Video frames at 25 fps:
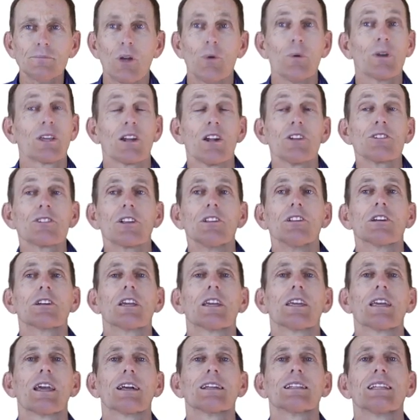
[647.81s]
We could also look
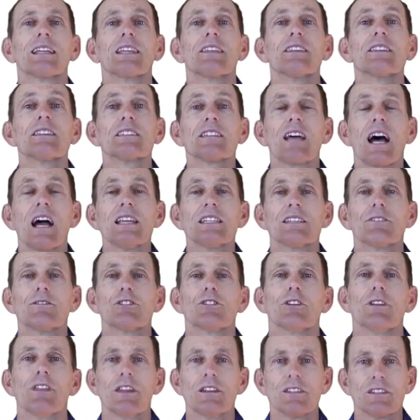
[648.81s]
at calculating the size of a
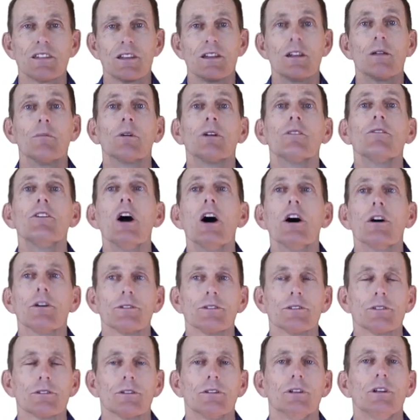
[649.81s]
tree, that is the number of
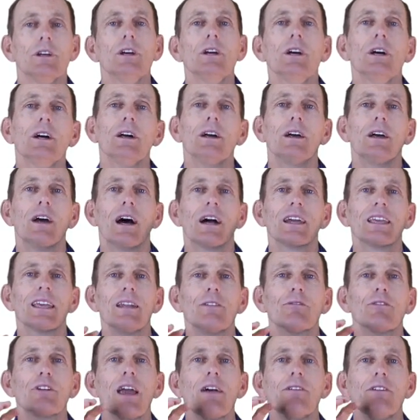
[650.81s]
nodes.
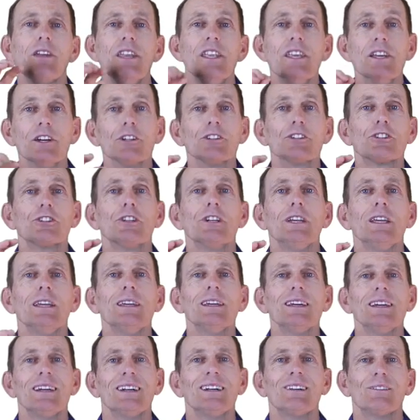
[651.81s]
Again, if we have a nil
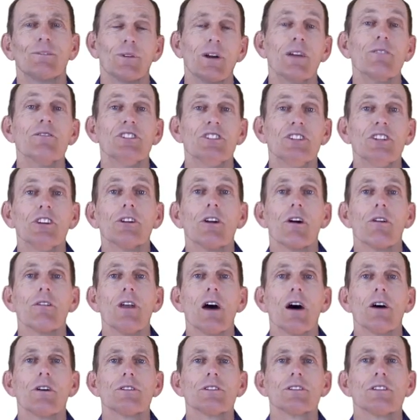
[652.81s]
tree, we have 0
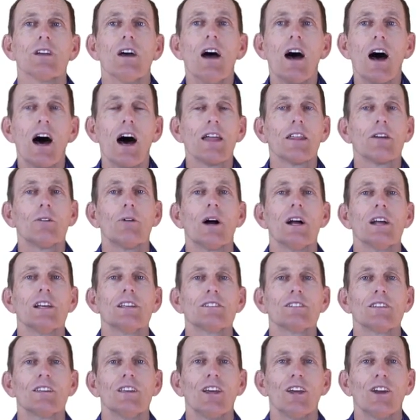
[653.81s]
nodes.
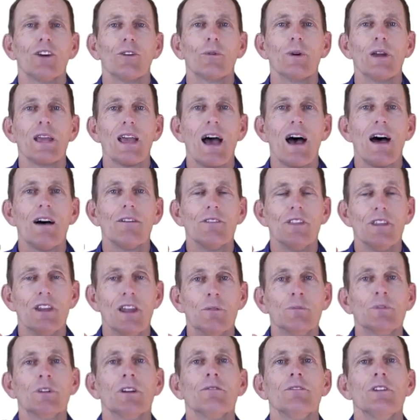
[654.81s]
Otherwise, we have the
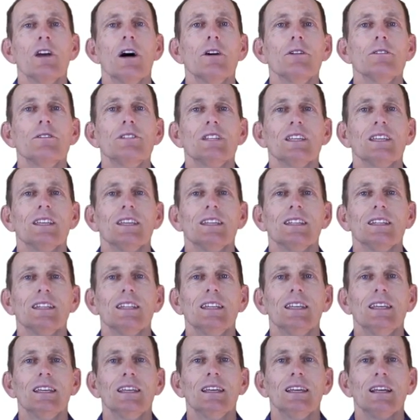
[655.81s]
number of nodes in
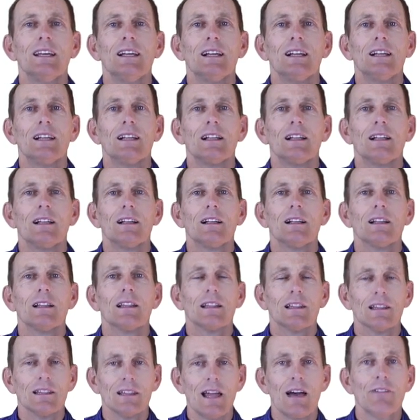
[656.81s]
the
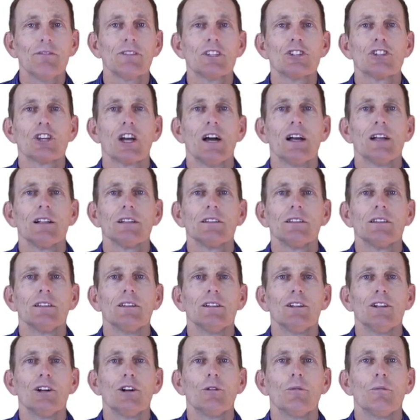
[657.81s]
left child
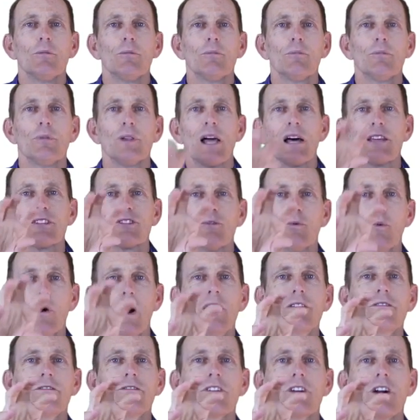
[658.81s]
plus
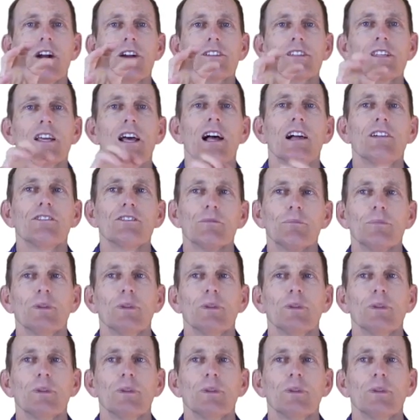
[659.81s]
1 for ourselves